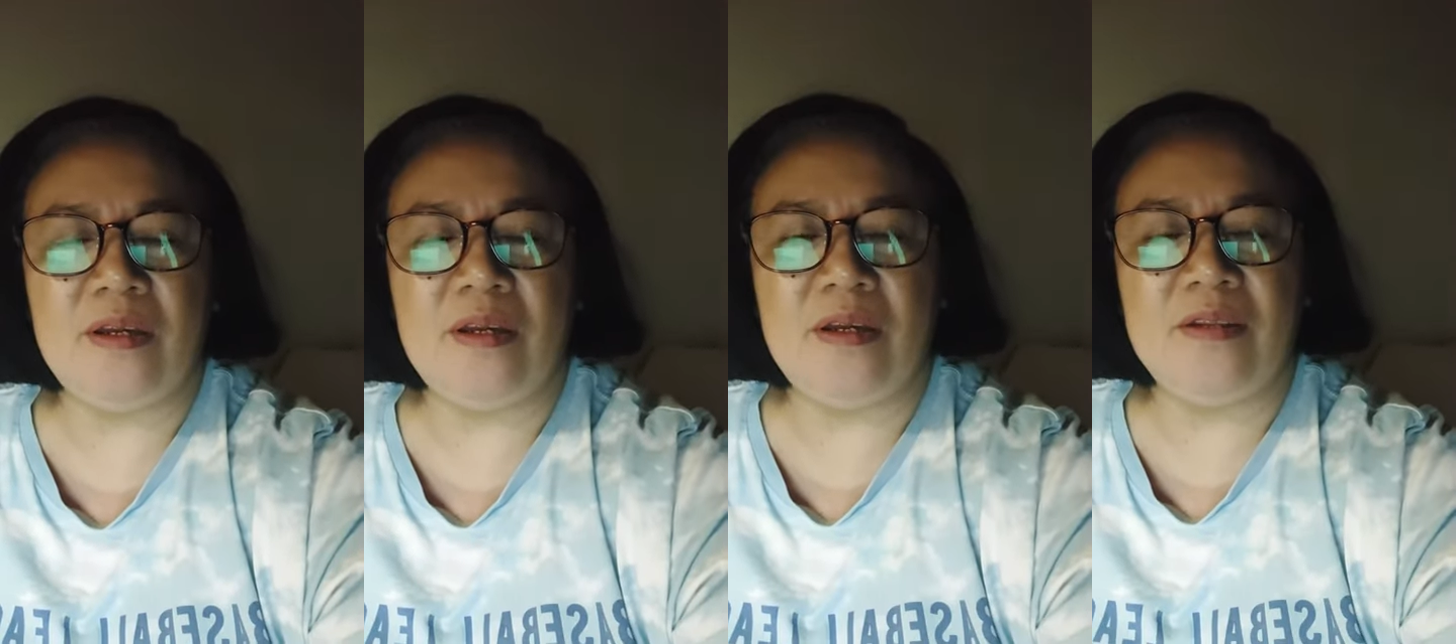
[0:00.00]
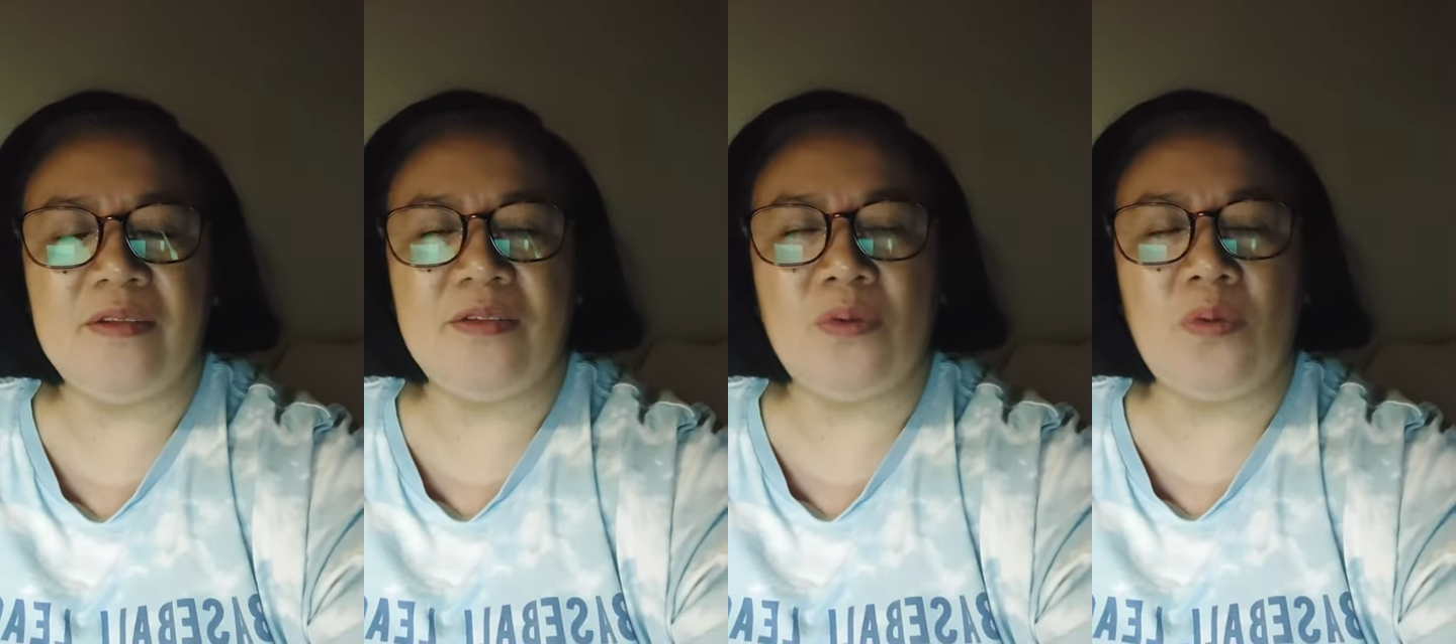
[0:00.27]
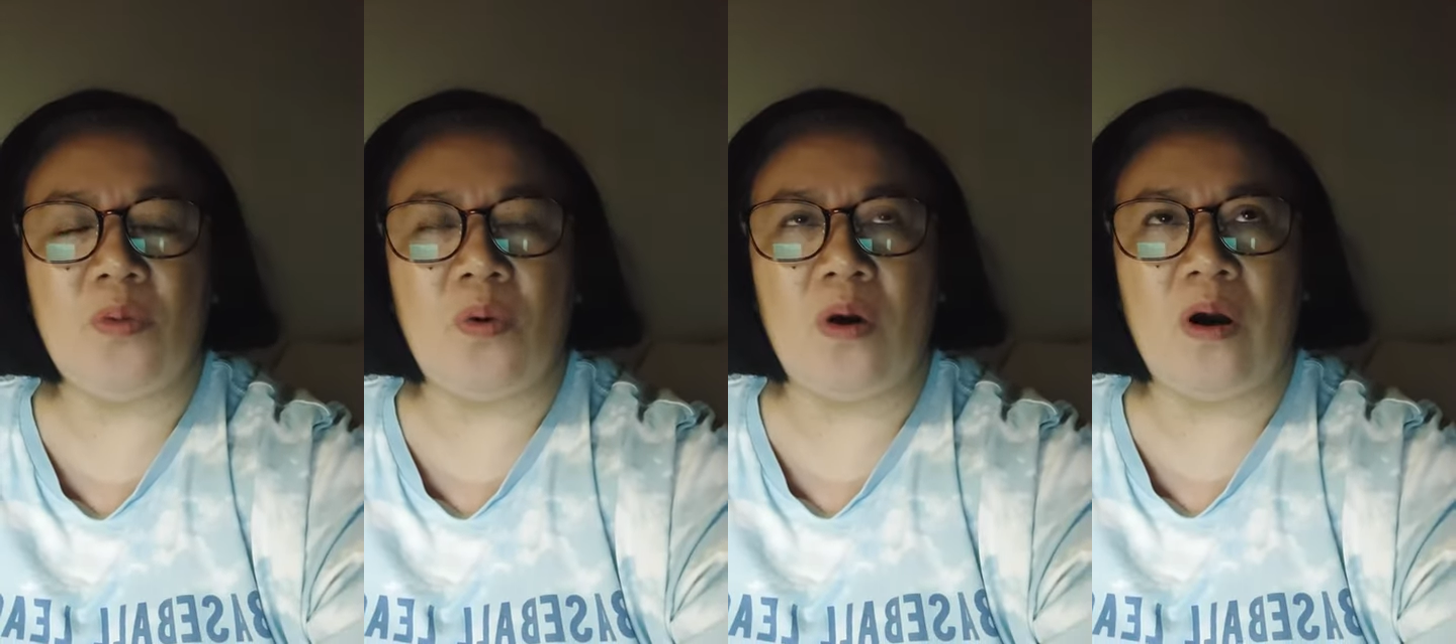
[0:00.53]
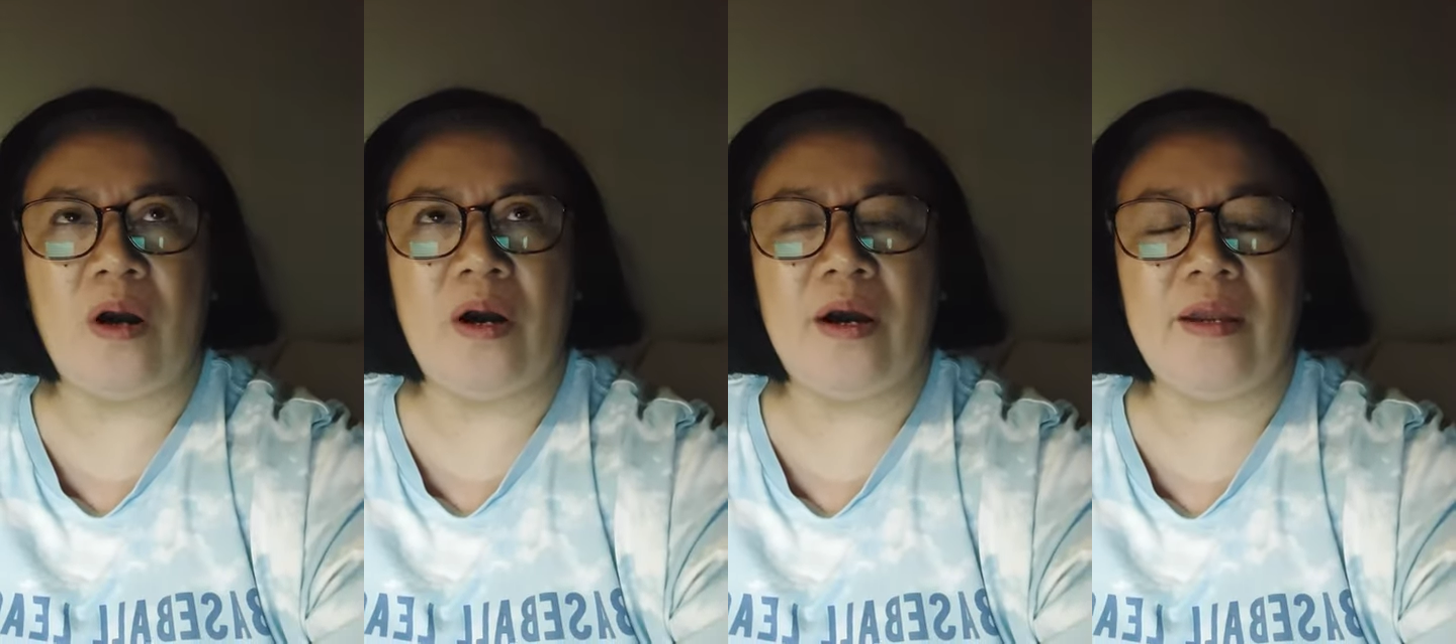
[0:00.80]
It's
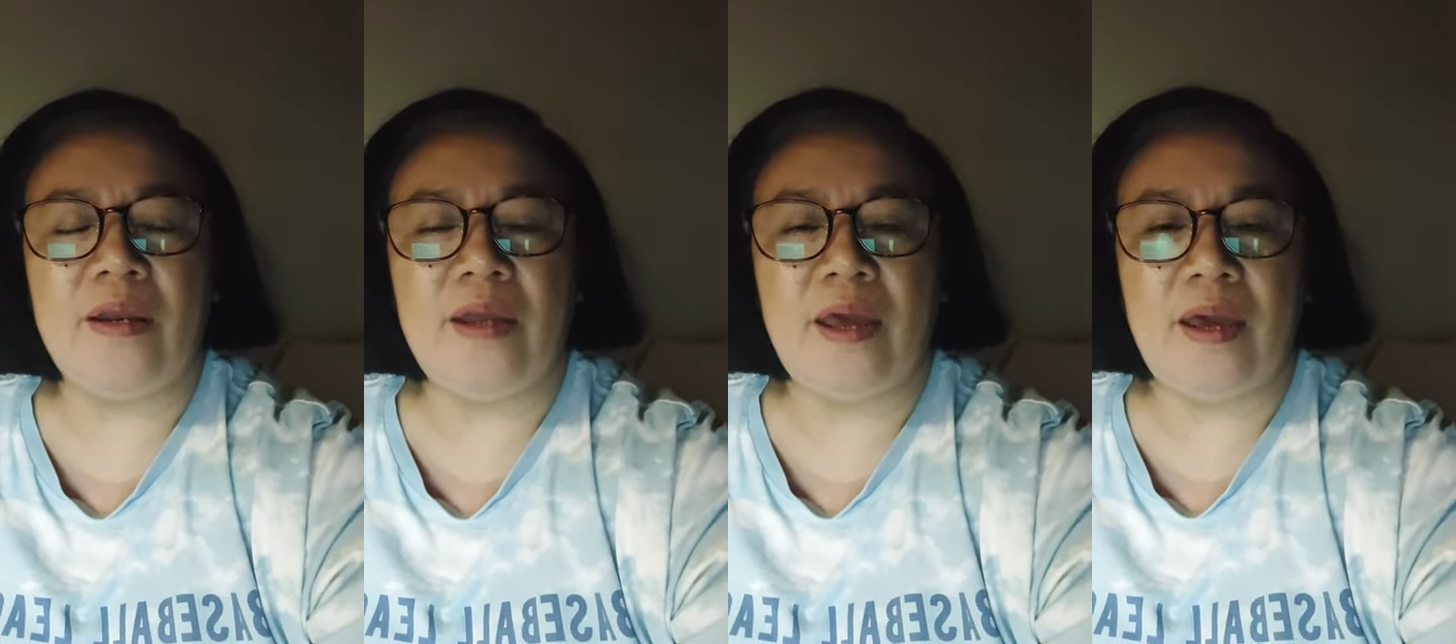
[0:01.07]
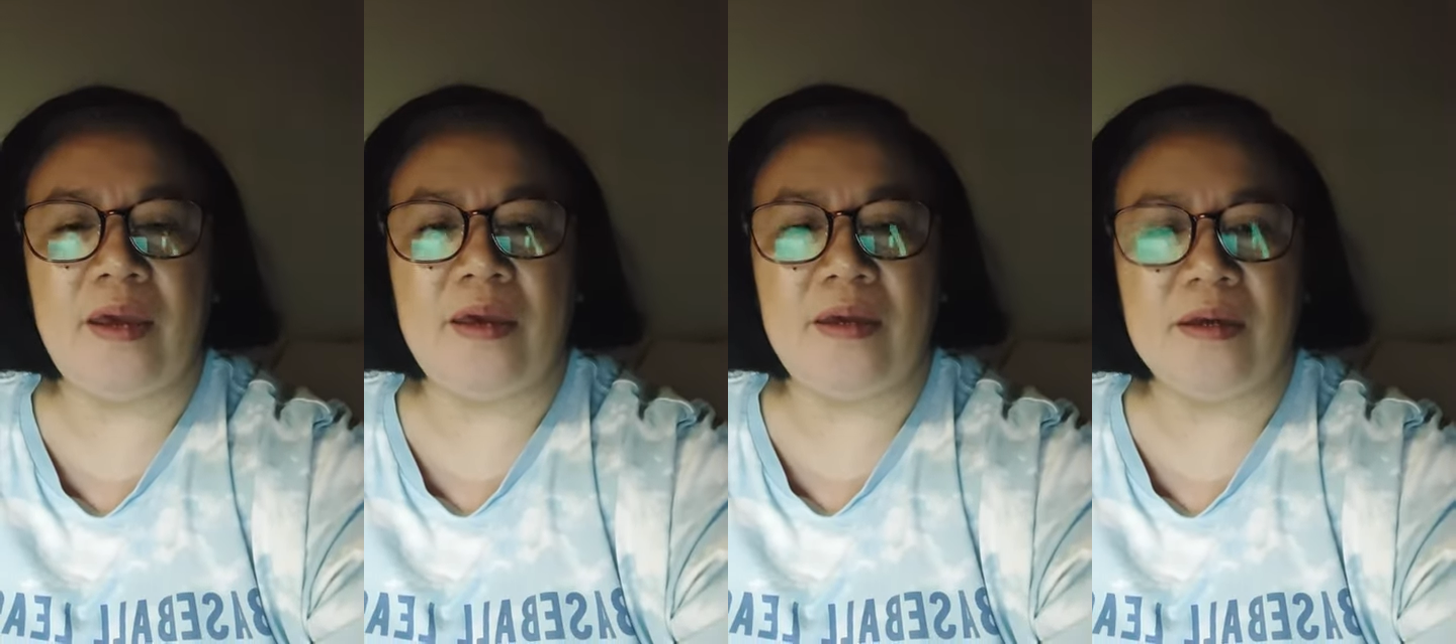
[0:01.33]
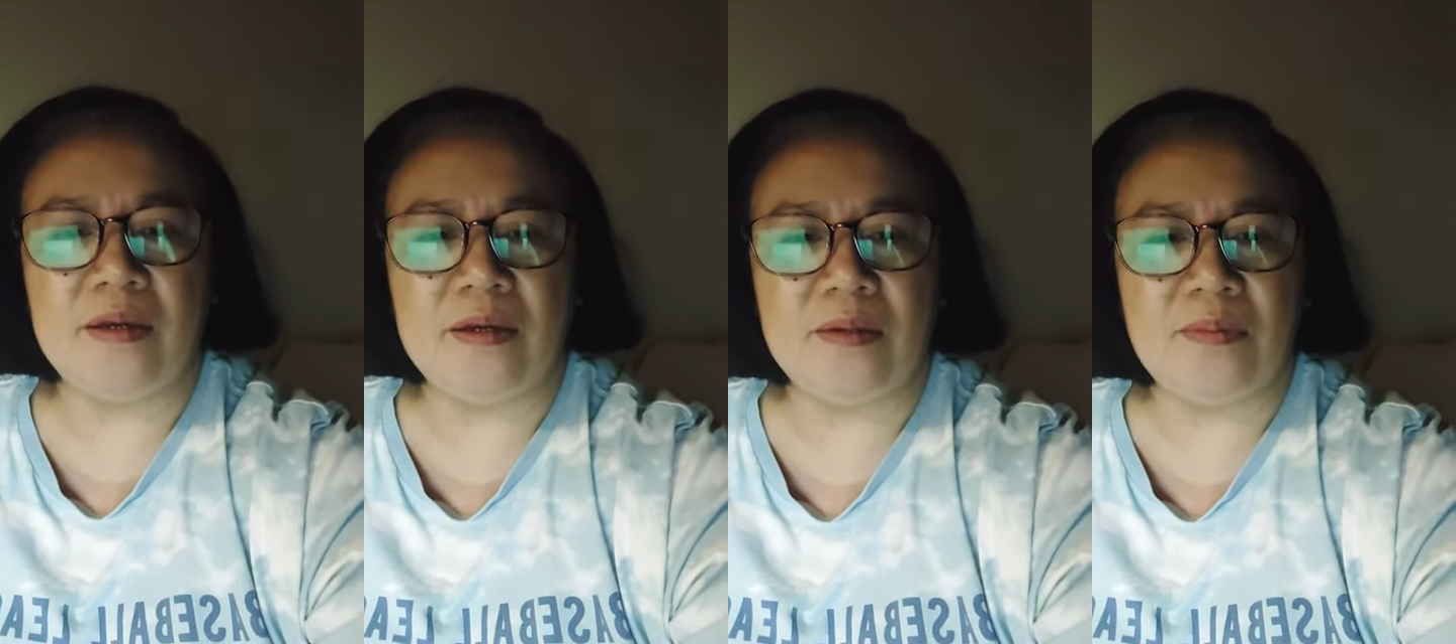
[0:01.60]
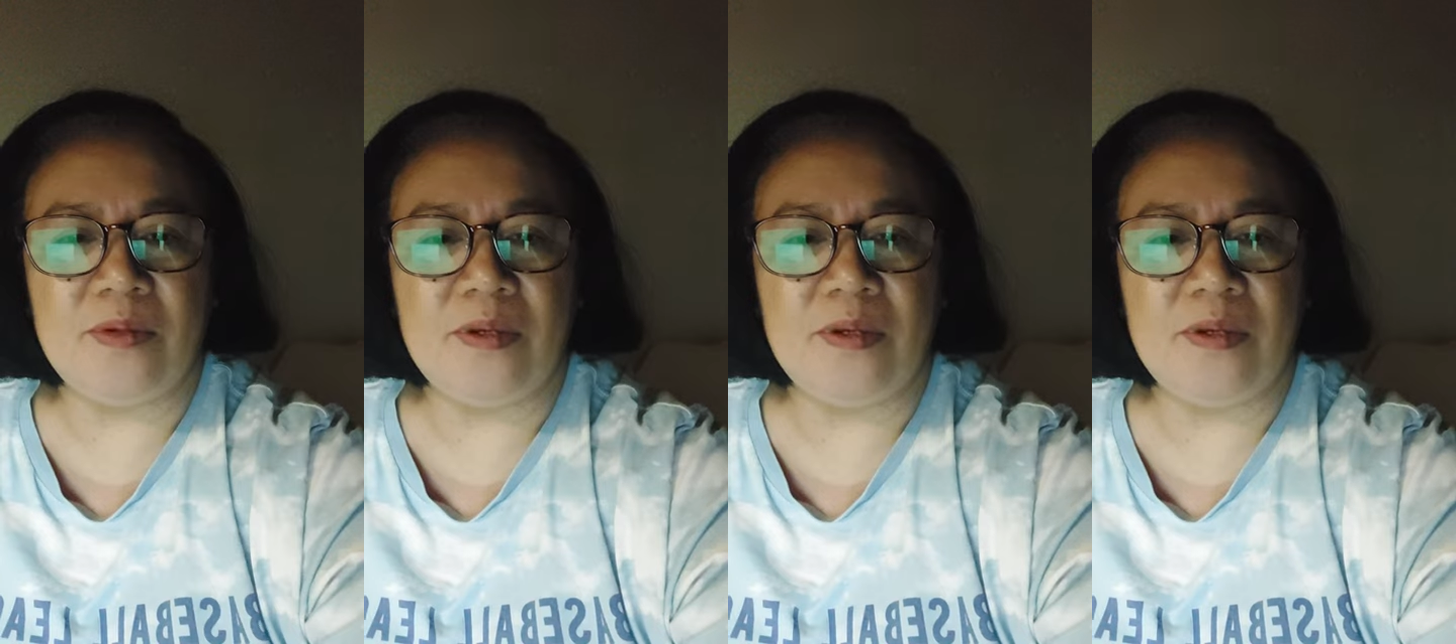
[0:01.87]
1 a.m.